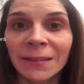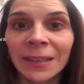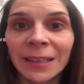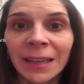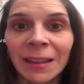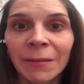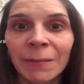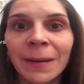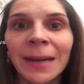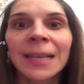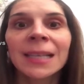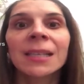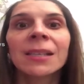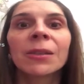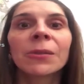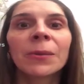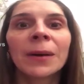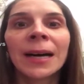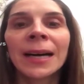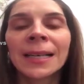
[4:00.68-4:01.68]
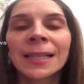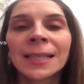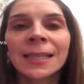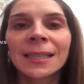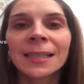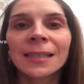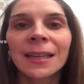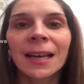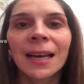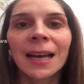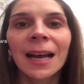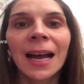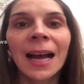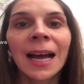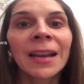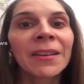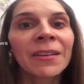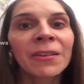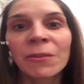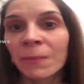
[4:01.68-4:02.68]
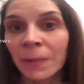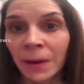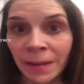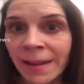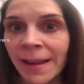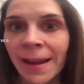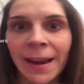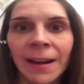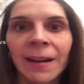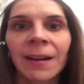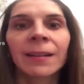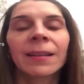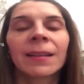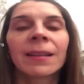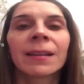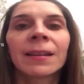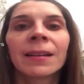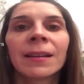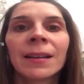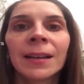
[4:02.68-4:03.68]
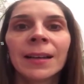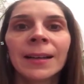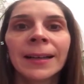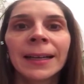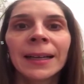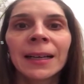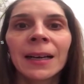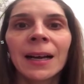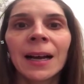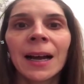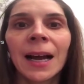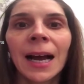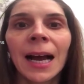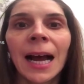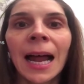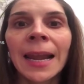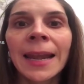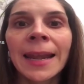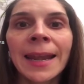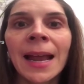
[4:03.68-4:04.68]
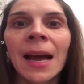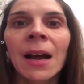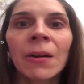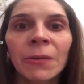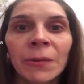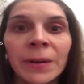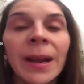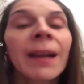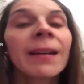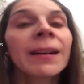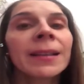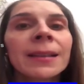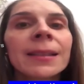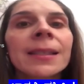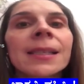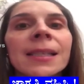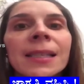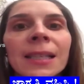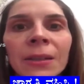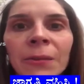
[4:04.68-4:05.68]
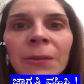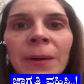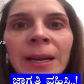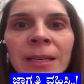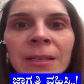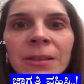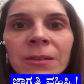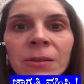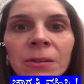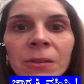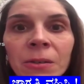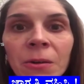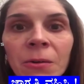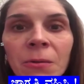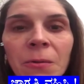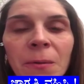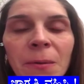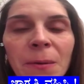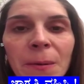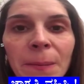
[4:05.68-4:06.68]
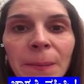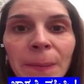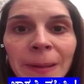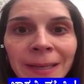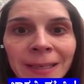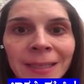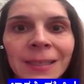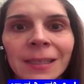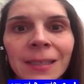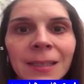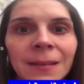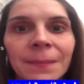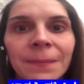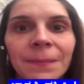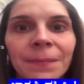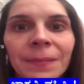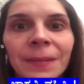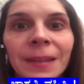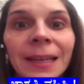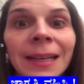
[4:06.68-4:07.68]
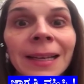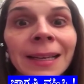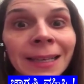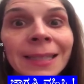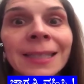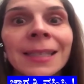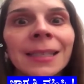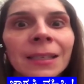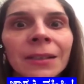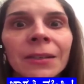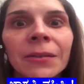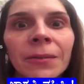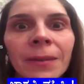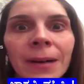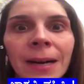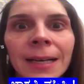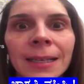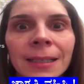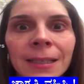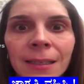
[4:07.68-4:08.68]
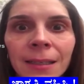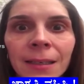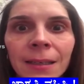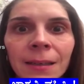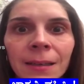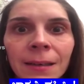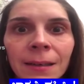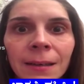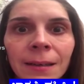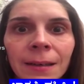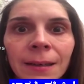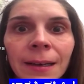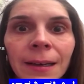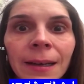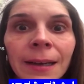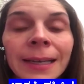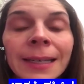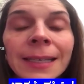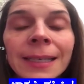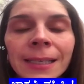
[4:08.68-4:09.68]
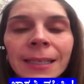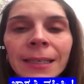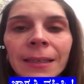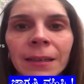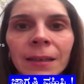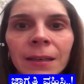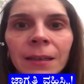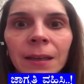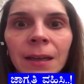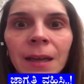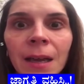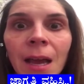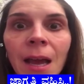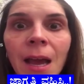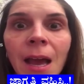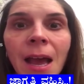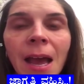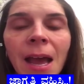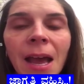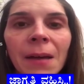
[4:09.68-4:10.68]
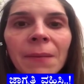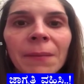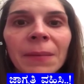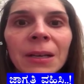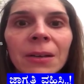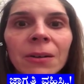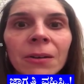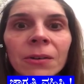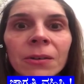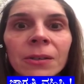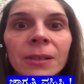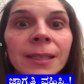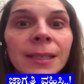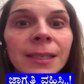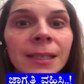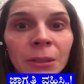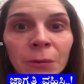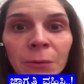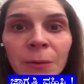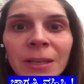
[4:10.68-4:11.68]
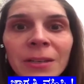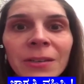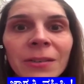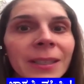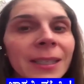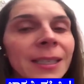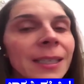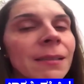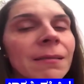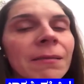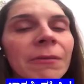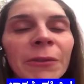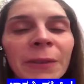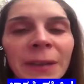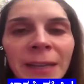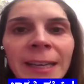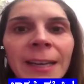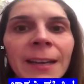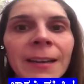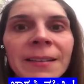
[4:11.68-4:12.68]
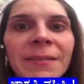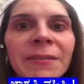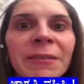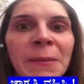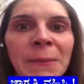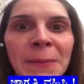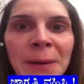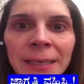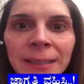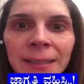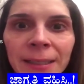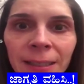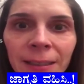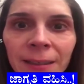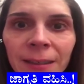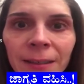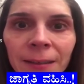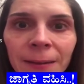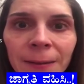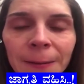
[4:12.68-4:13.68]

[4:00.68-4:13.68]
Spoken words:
giving advice to us and nobody heard. And now we are in this situation, so please listen to us, listen, because the situation is really dramatic.